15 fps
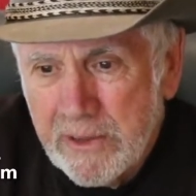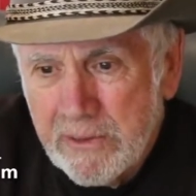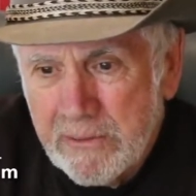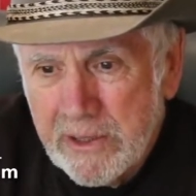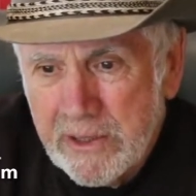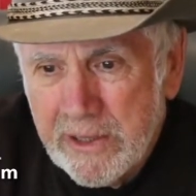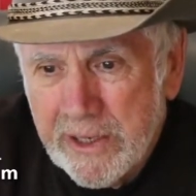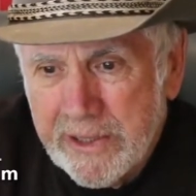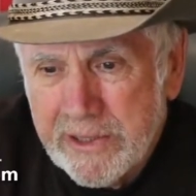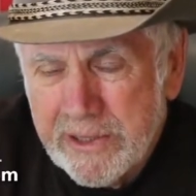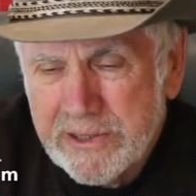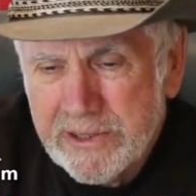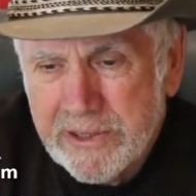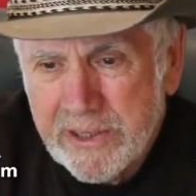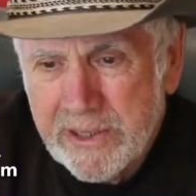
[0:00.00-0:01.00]
Well, I
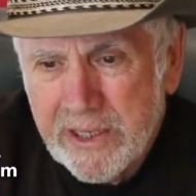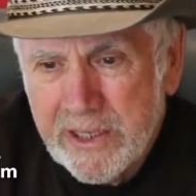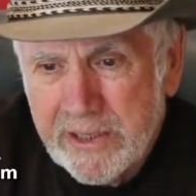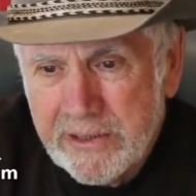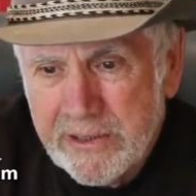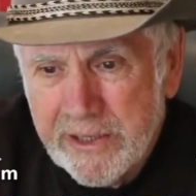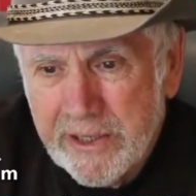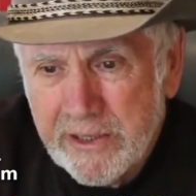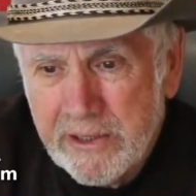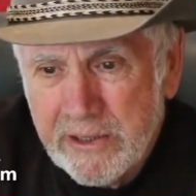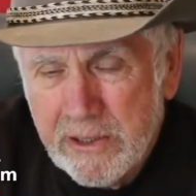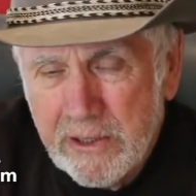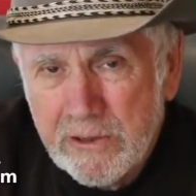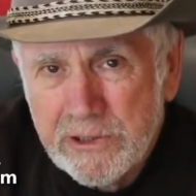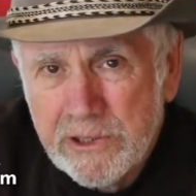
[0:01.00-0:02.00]
guess they got to take a
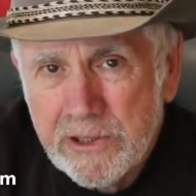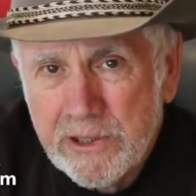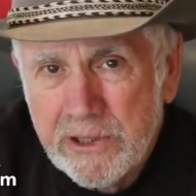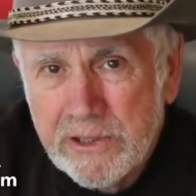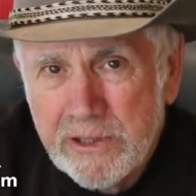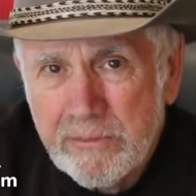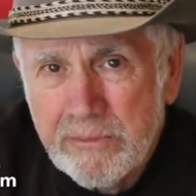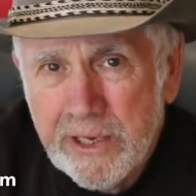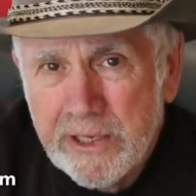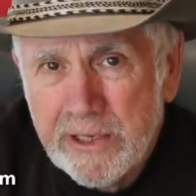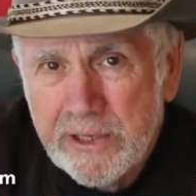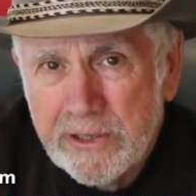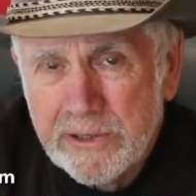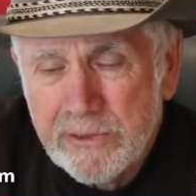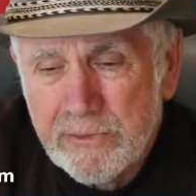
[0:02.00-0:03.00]
close look at the
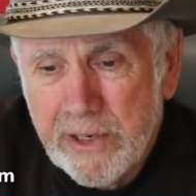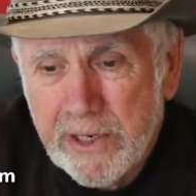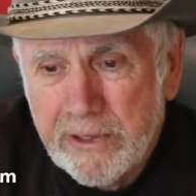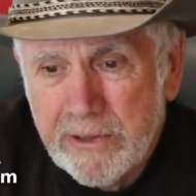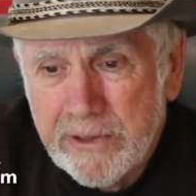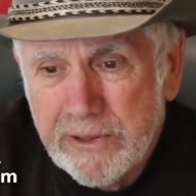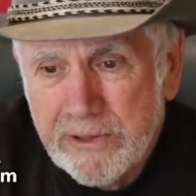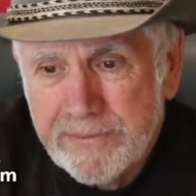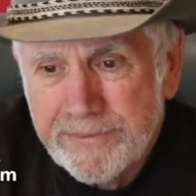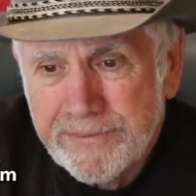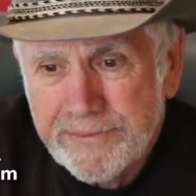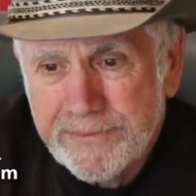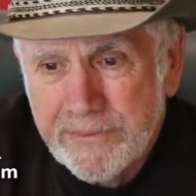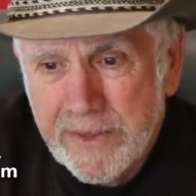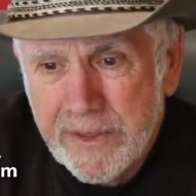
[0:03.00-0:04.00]
maintenance record
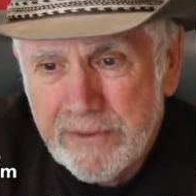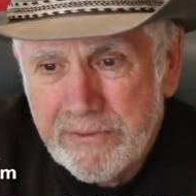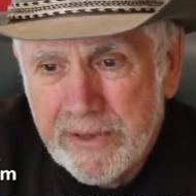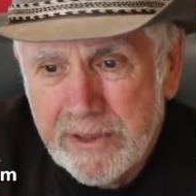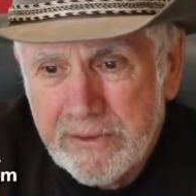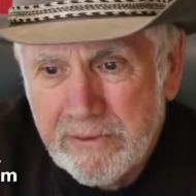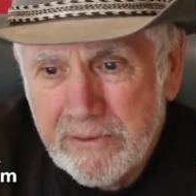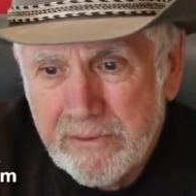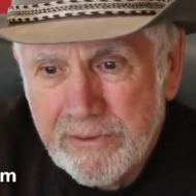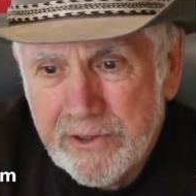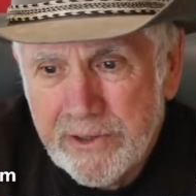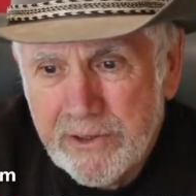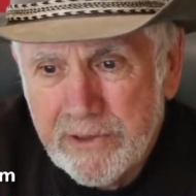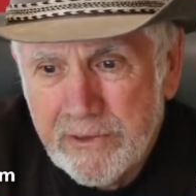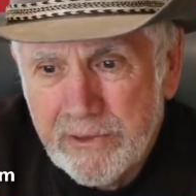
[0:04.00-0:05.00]
of that
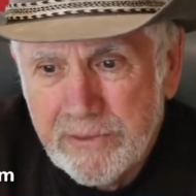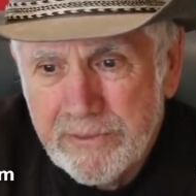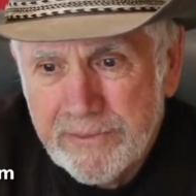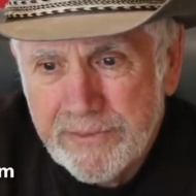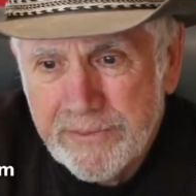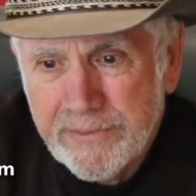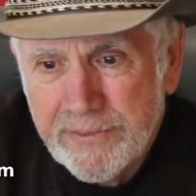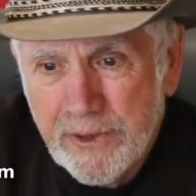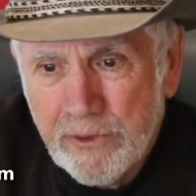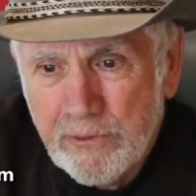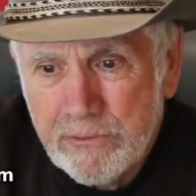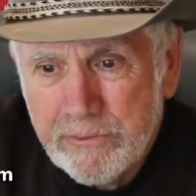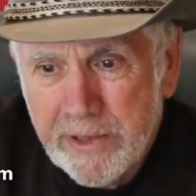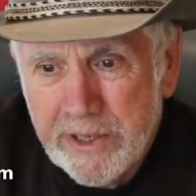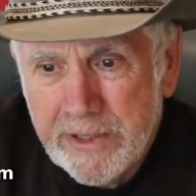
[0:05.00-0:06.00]
vehicle
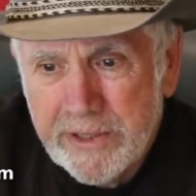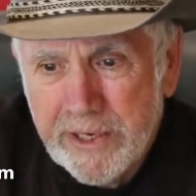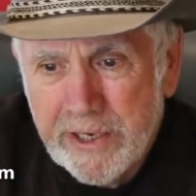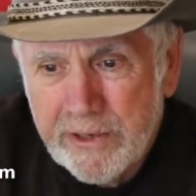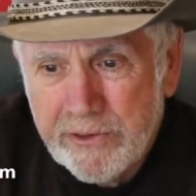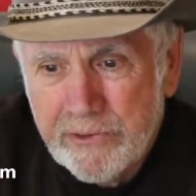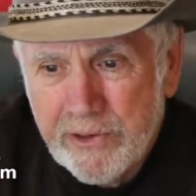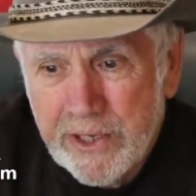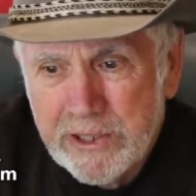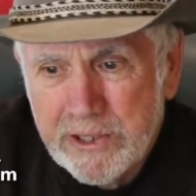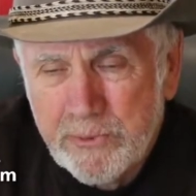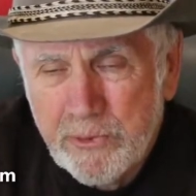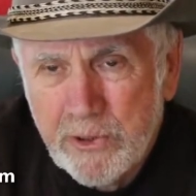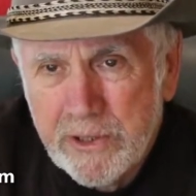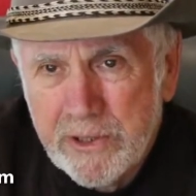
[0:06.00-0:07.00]
owned by Dana
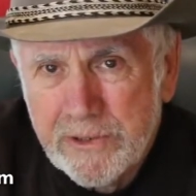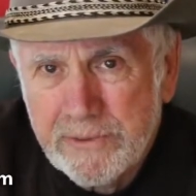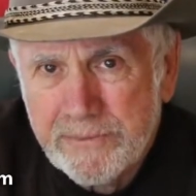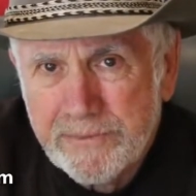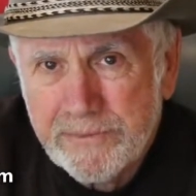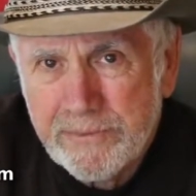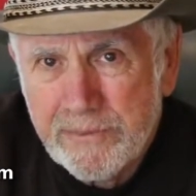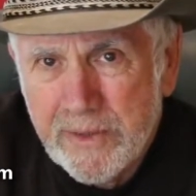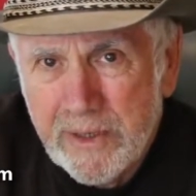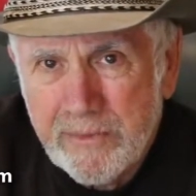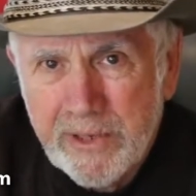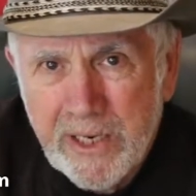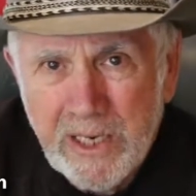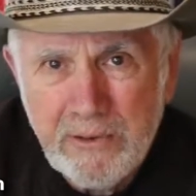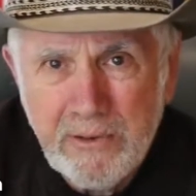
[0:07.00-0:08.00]
Transport. I
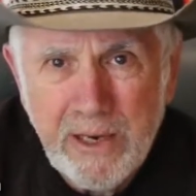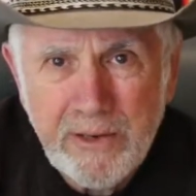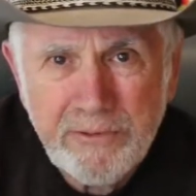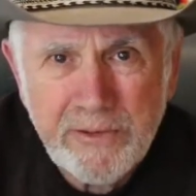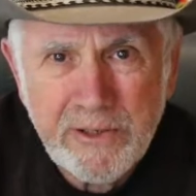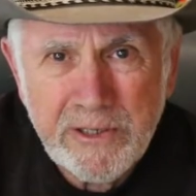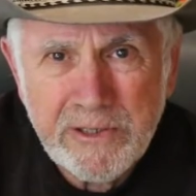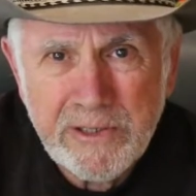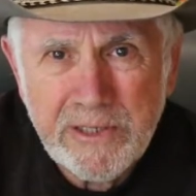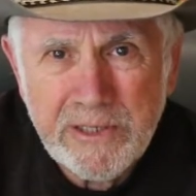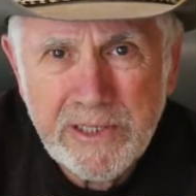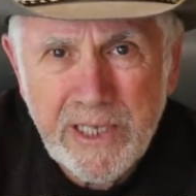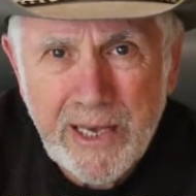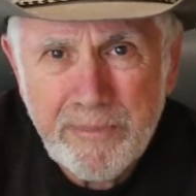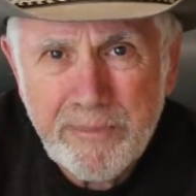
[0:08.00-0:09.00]
mean, how often does
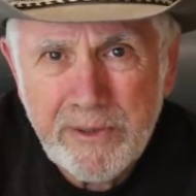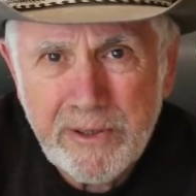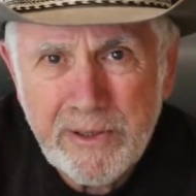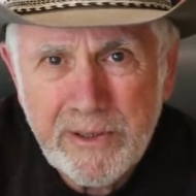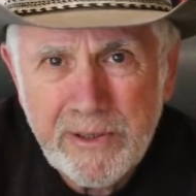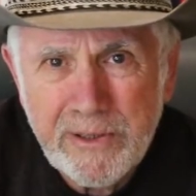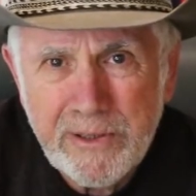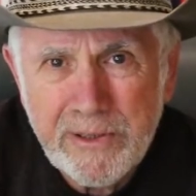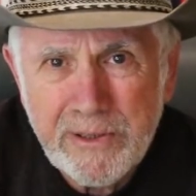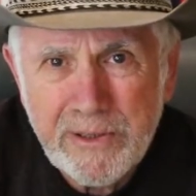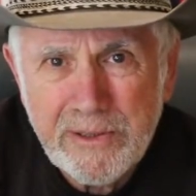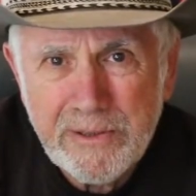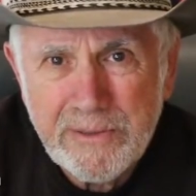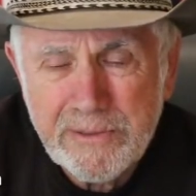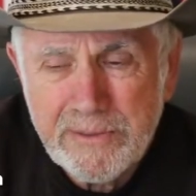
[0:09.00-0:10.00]
this happen?
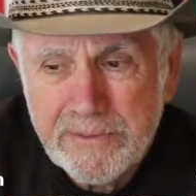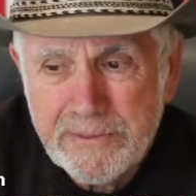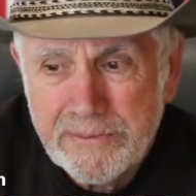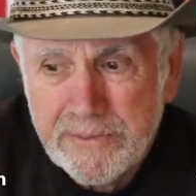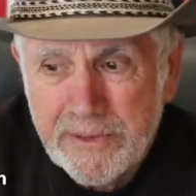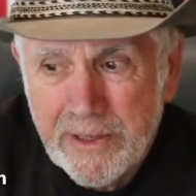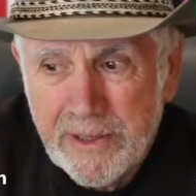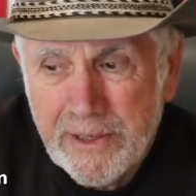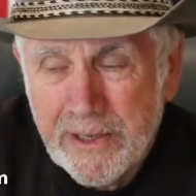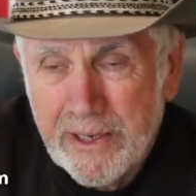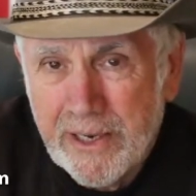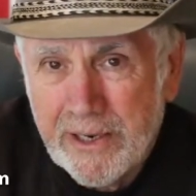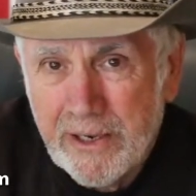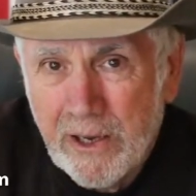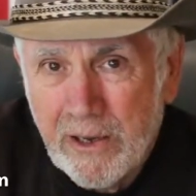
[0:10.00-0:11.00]

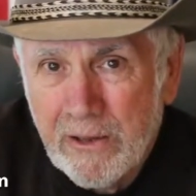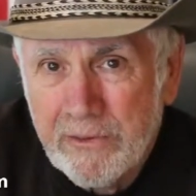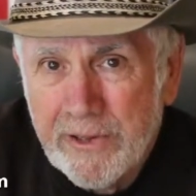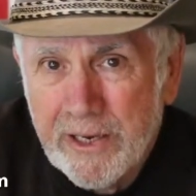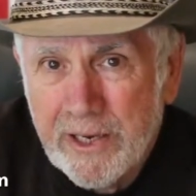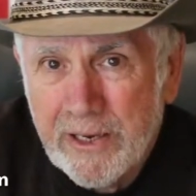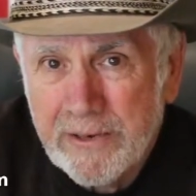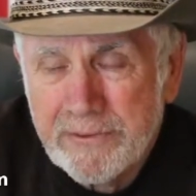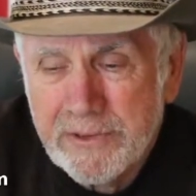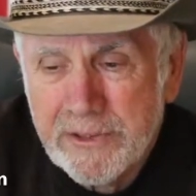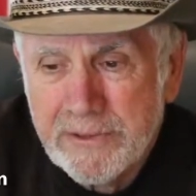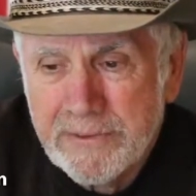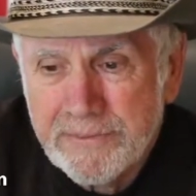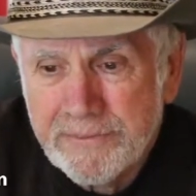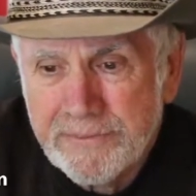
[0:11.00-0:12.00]
Not all that often.